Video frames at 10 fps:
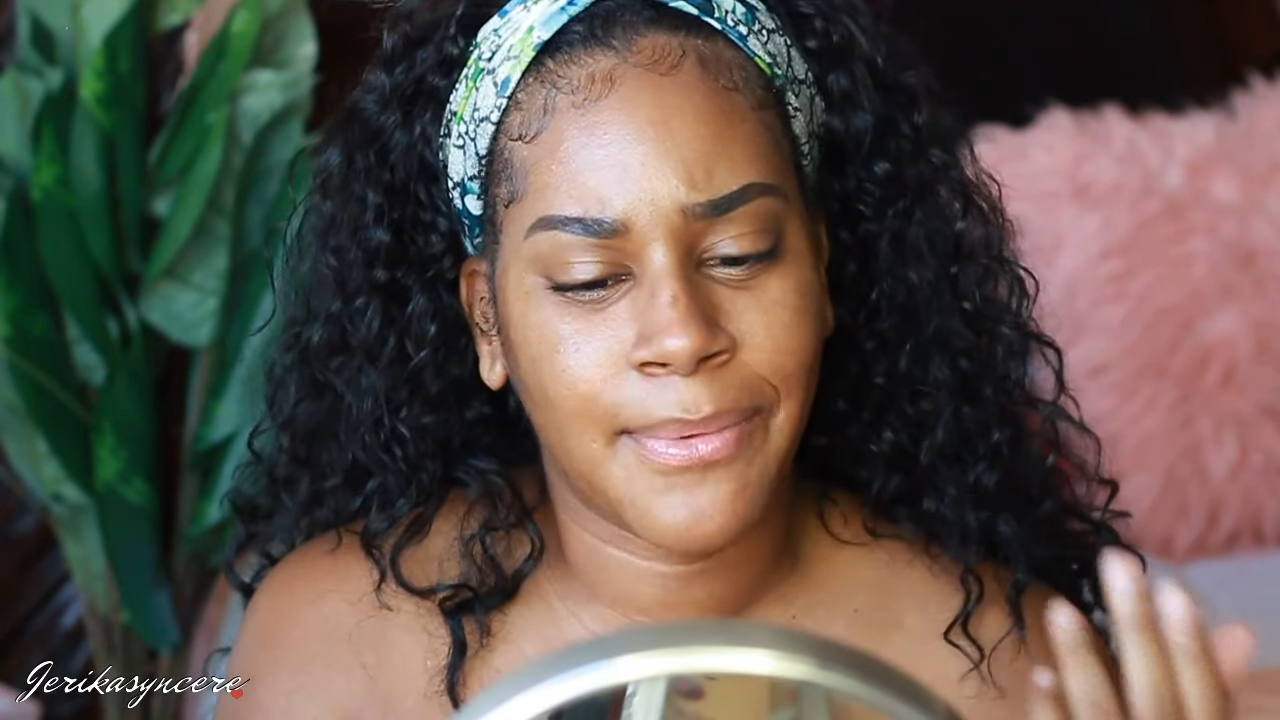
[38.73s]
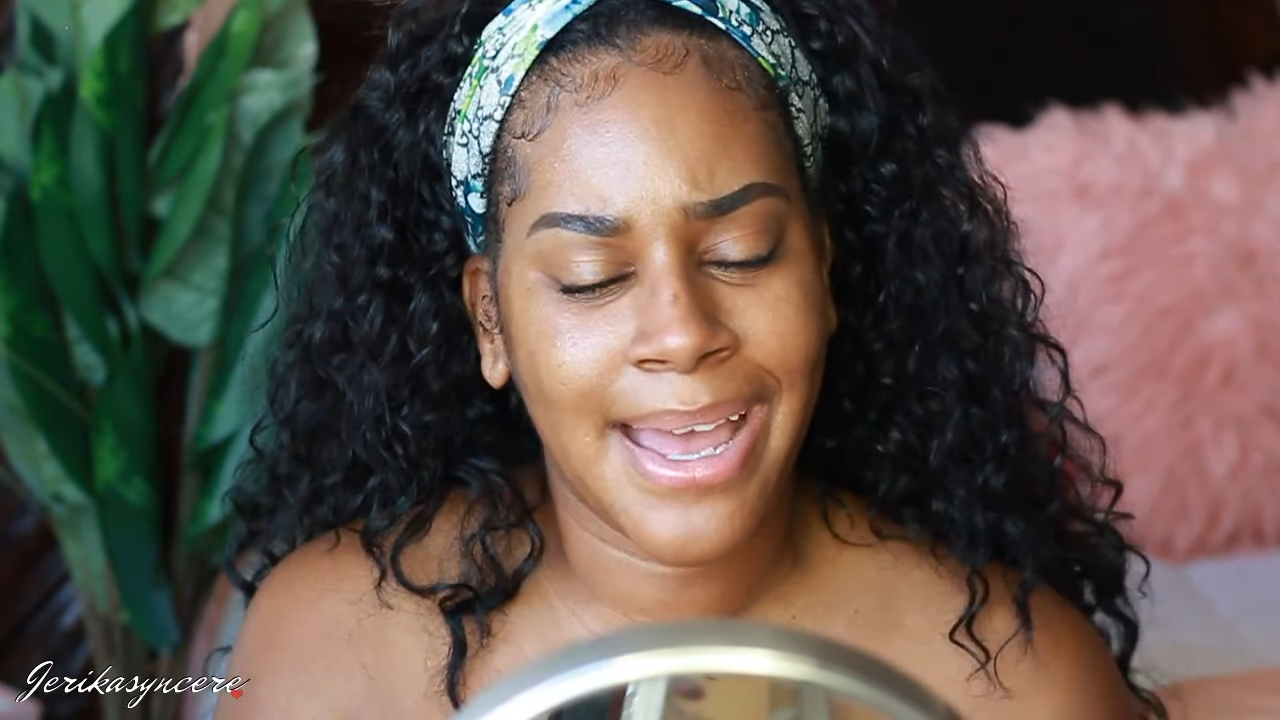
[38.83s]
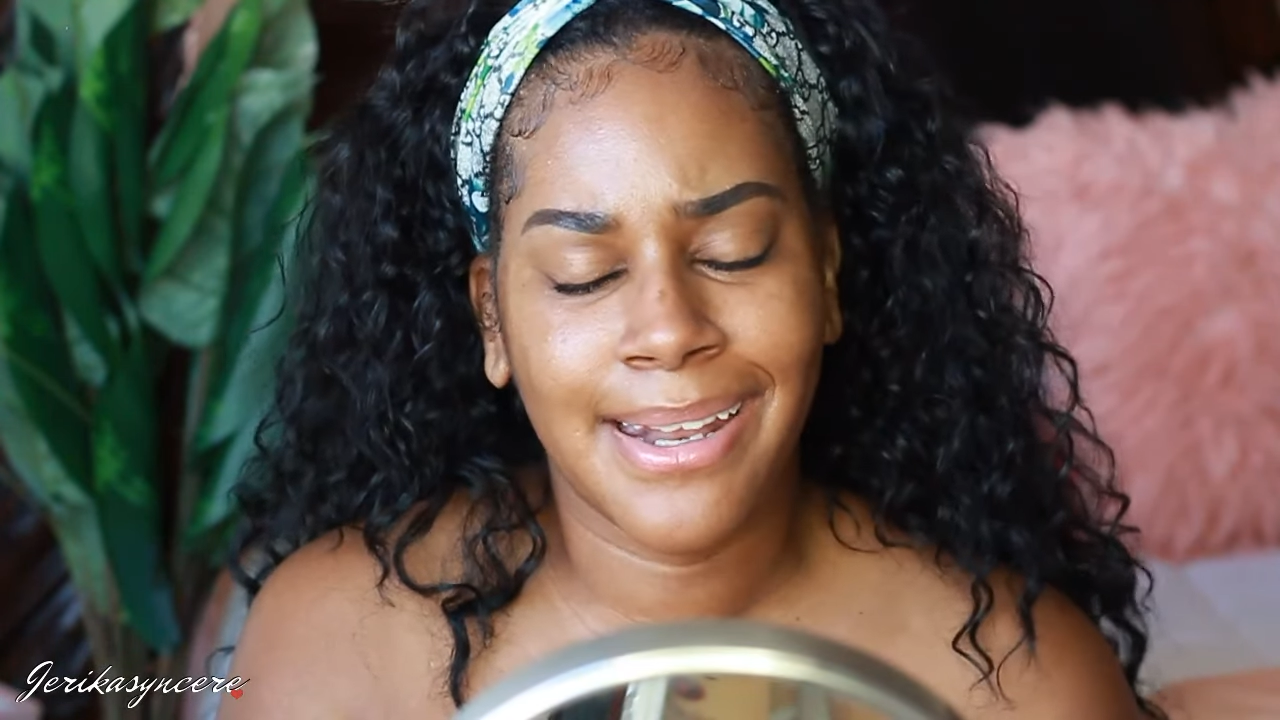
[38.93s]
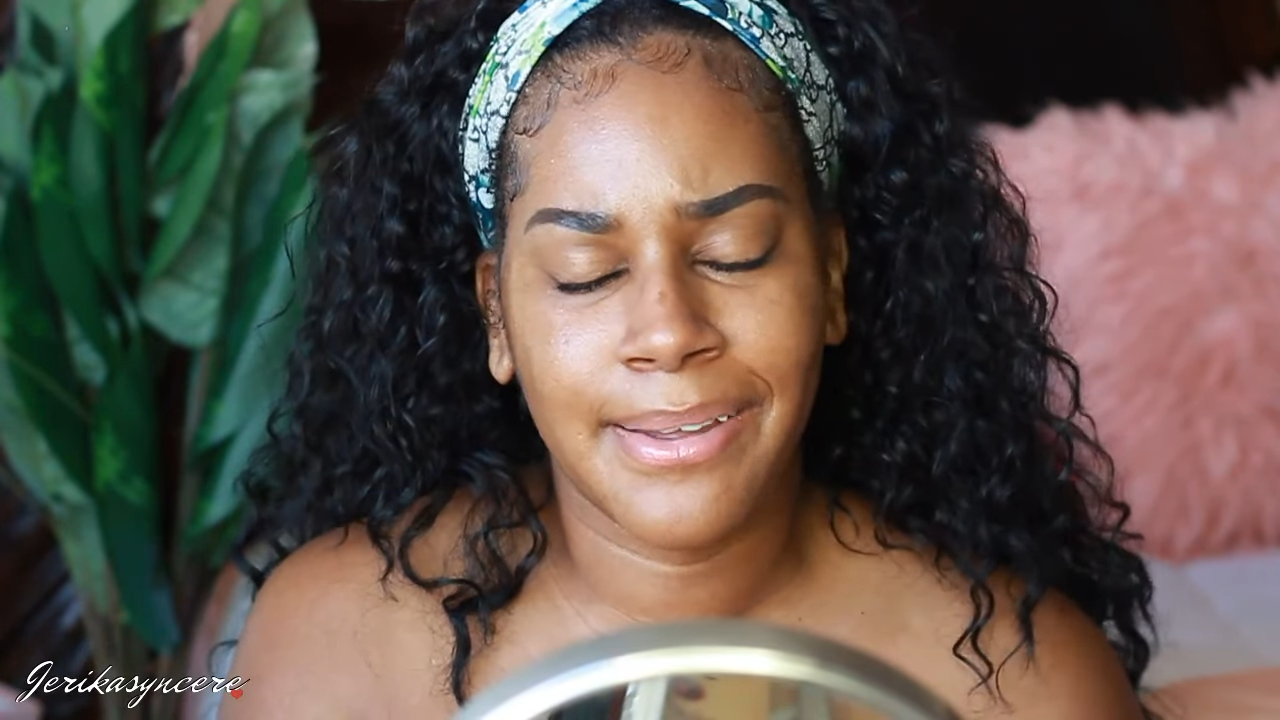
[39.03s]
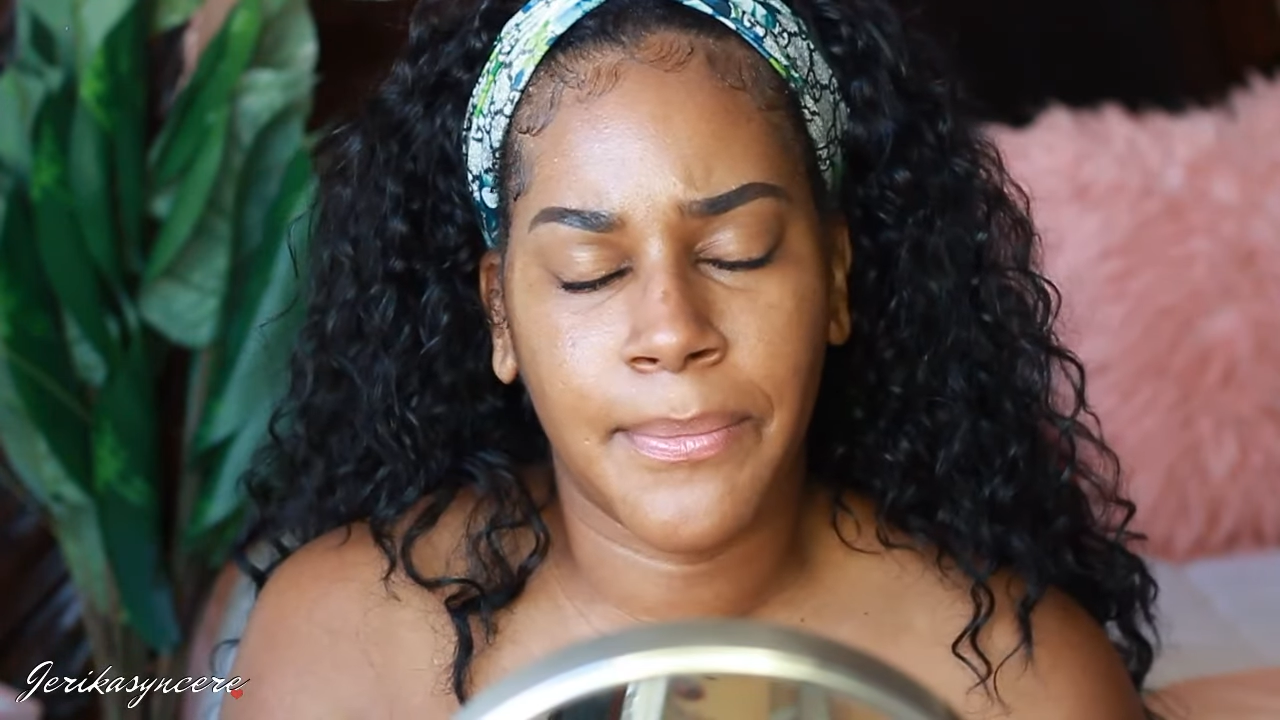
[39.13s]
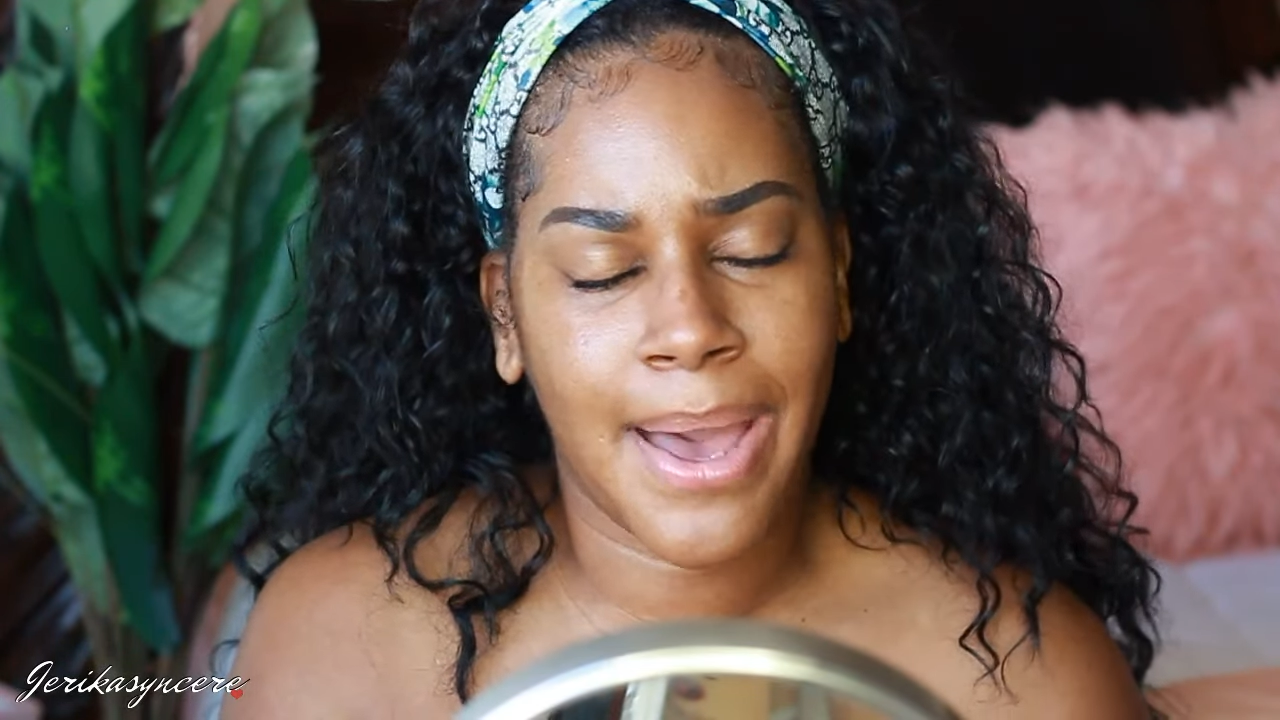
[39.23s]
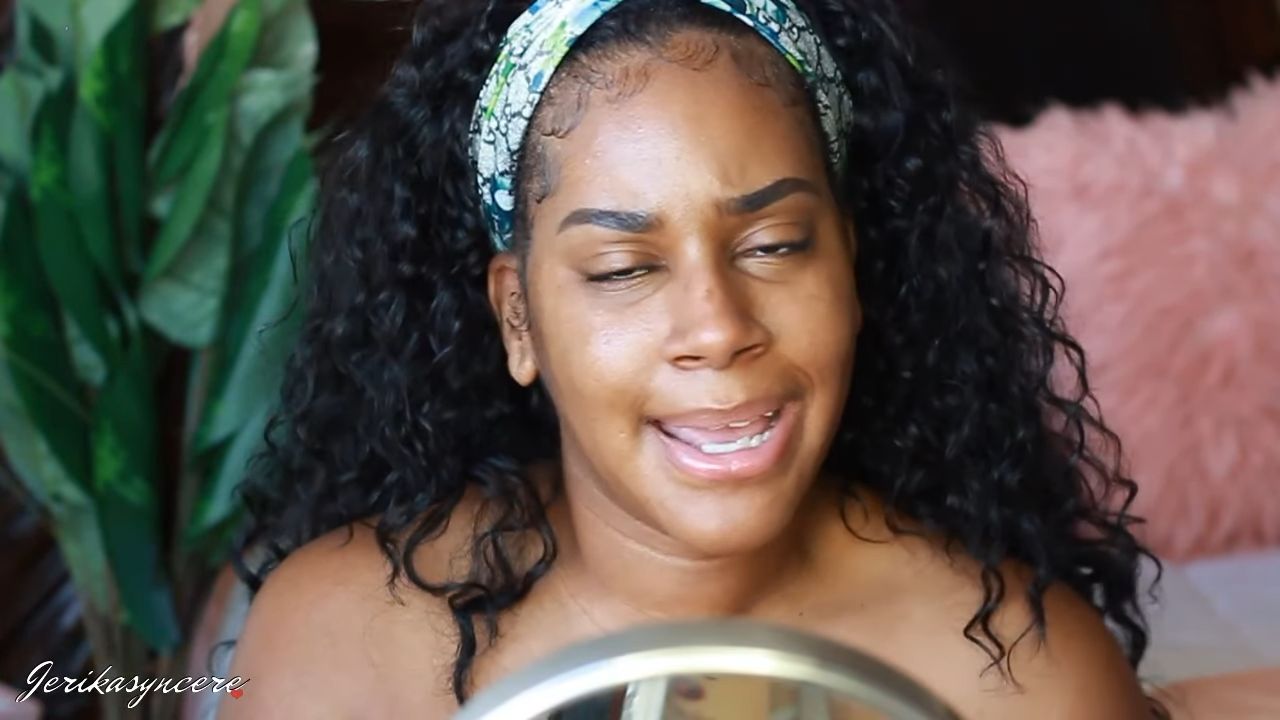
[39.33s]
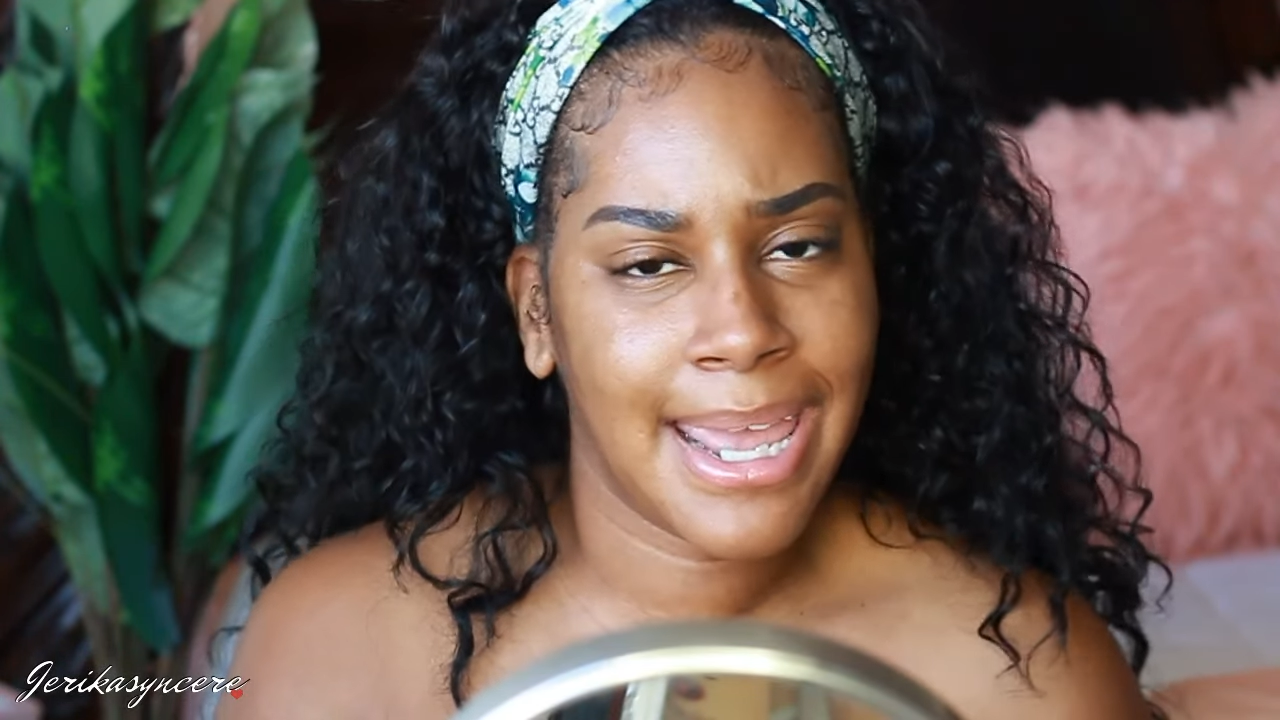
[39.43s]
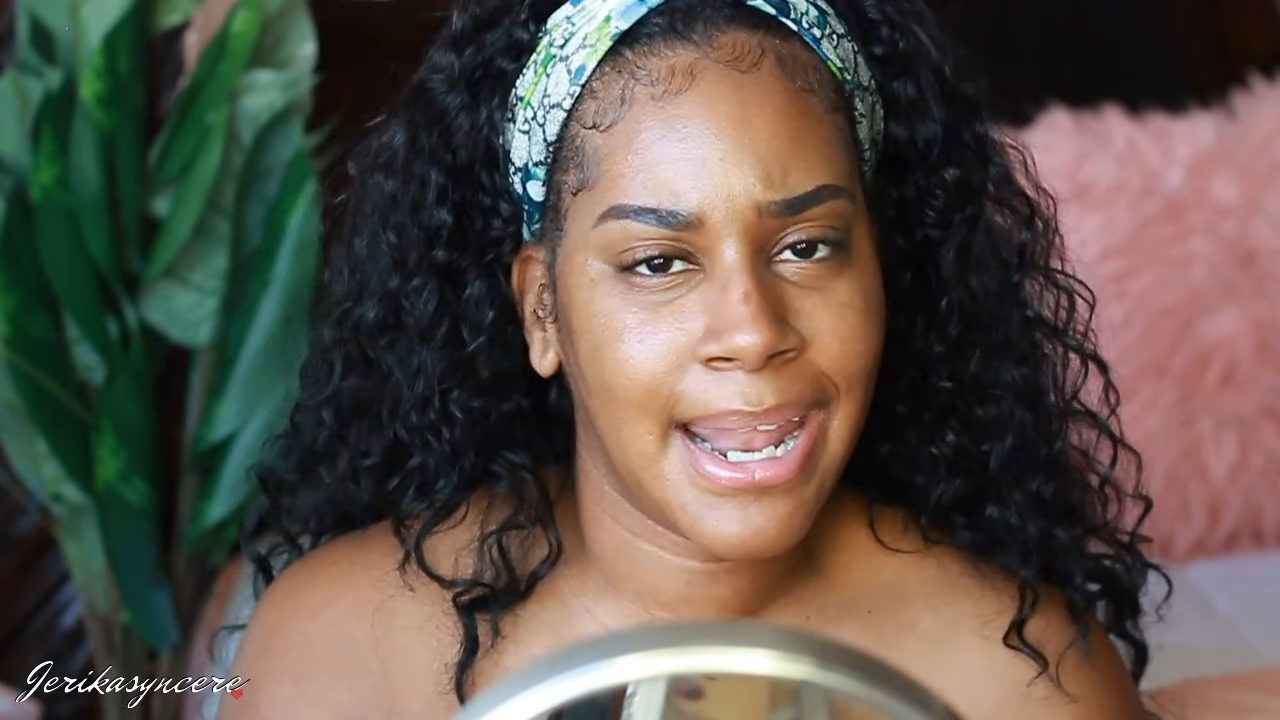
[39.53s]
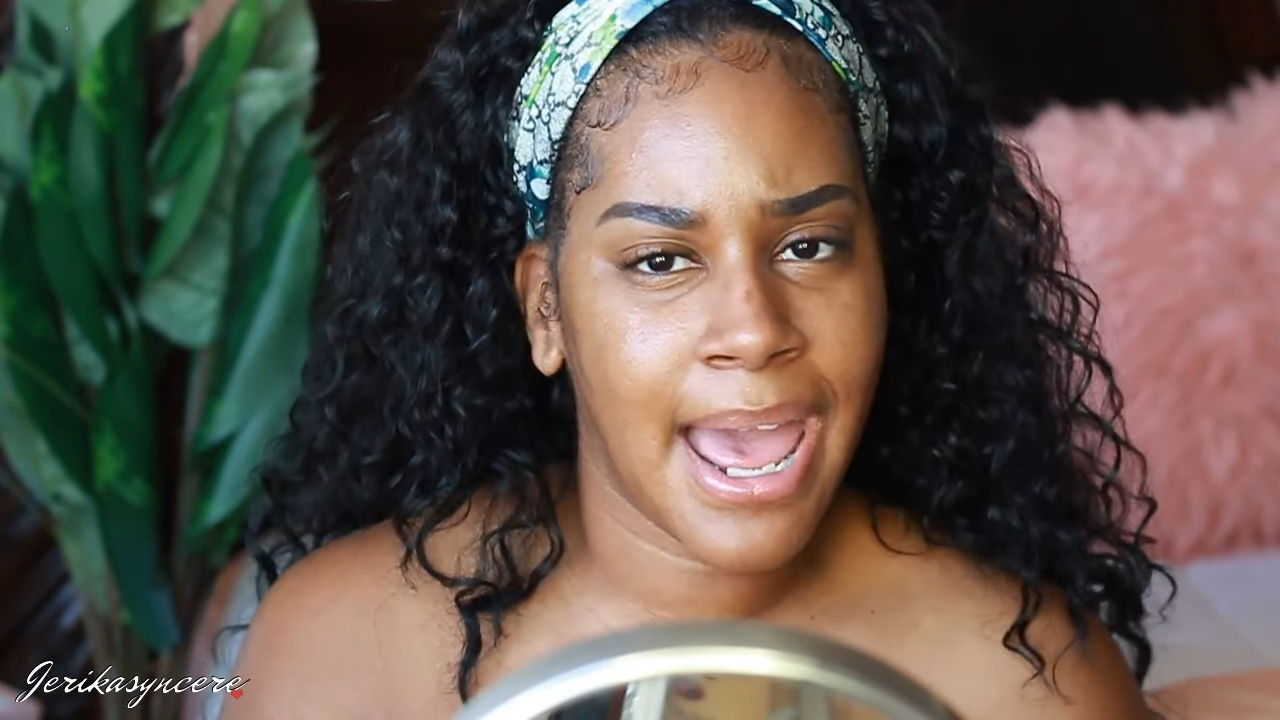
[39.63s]

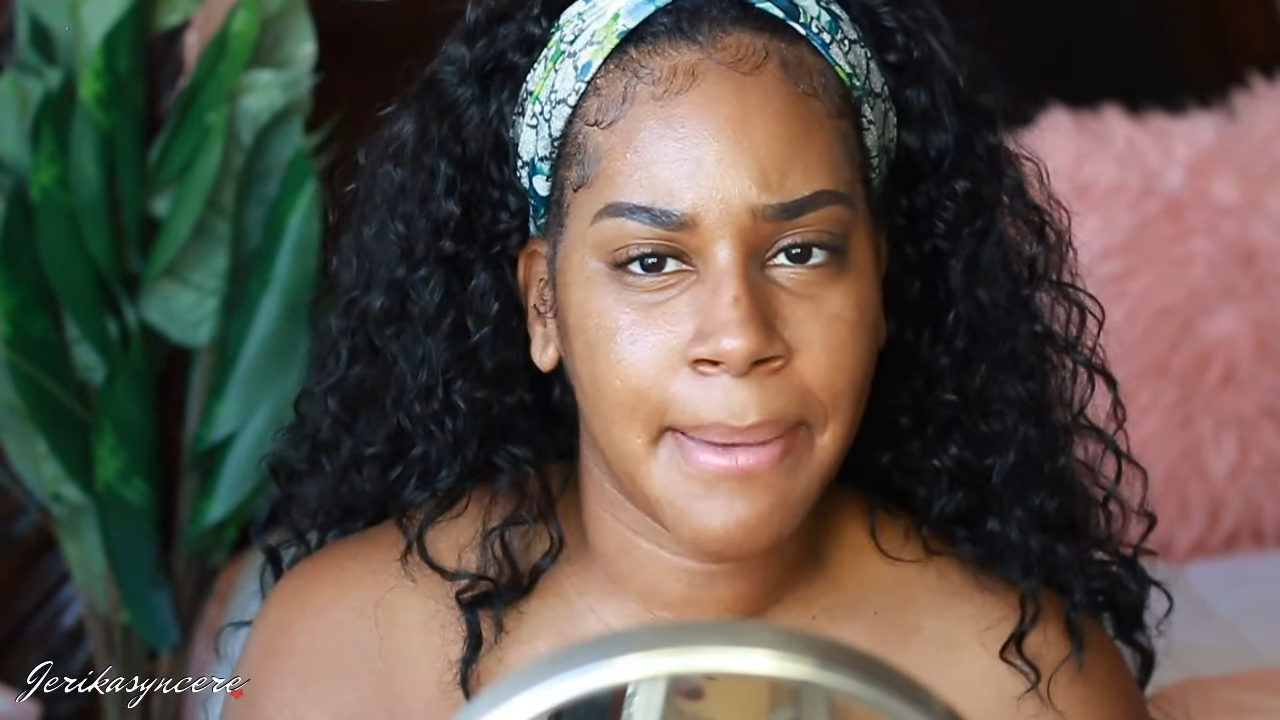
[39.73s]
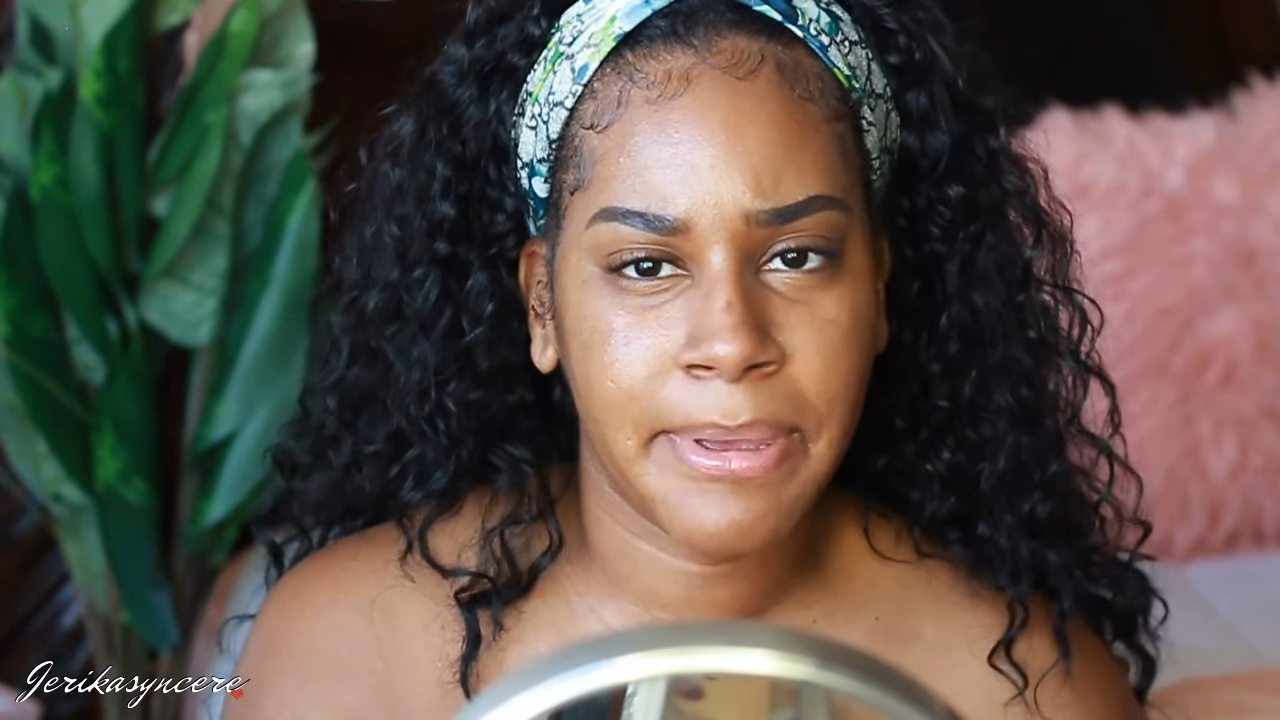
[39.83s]
I